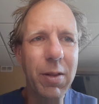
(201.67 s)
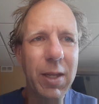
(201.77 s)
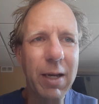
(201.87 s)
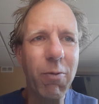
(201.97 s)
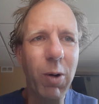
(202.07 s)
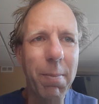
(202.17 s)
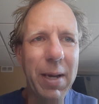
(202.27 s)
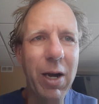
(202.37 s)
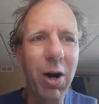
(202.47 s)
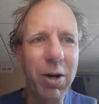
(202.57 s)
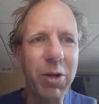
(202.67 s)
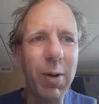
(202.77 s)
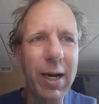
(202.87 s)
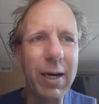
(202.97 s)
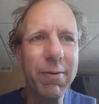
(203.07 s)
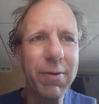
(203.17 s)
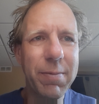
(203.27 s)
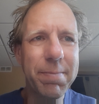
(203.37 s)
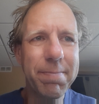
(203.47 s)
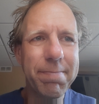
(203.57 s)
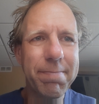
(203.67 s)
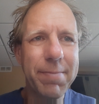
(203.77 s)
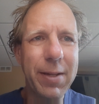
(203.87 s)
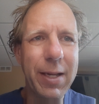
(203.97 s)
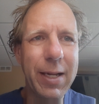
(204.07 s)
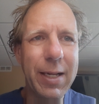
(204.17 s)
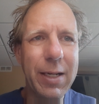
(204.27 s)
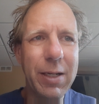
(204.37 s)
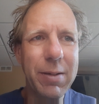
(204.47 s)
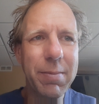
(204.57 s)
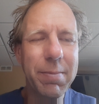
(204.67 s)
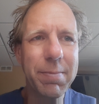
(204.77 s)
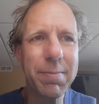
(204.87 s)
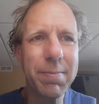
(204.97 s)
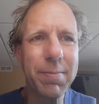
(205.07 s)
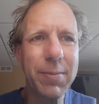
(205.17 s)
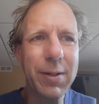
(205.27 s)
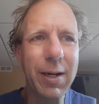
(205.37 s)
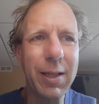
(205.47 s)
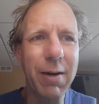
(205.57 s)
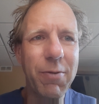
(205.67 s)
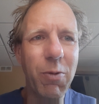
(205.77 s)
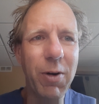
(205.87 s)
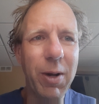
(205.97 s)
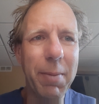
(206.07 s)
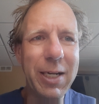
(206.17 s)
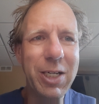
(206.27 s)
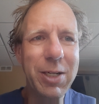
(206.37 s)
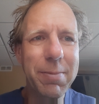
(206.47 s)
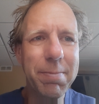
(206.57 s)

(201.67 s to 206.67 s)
think of what a big heart you have. And I love you very much.